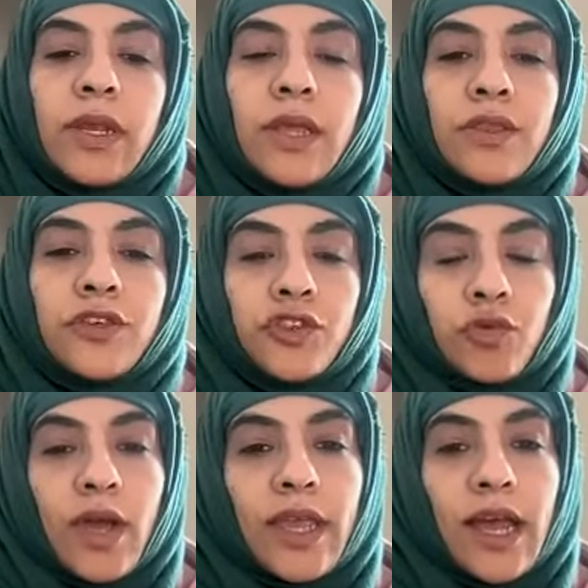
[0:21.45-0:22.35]
and this is
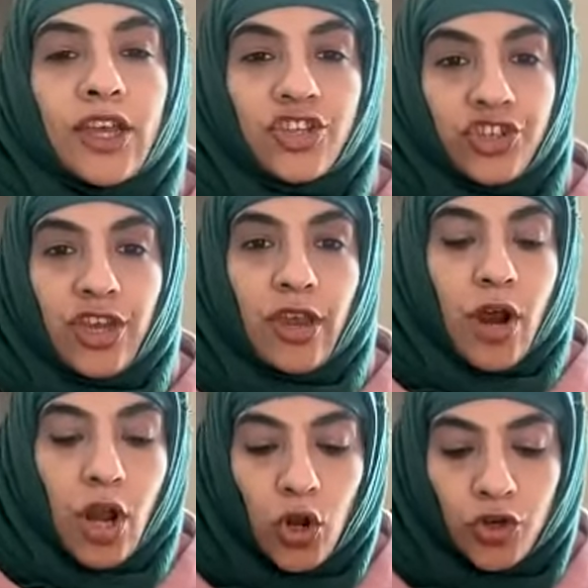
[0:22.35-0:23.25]
why I share
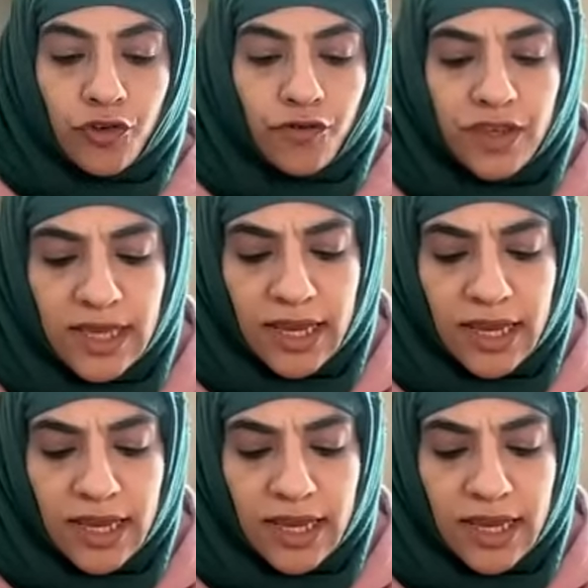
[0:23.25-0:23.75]
a lot of this.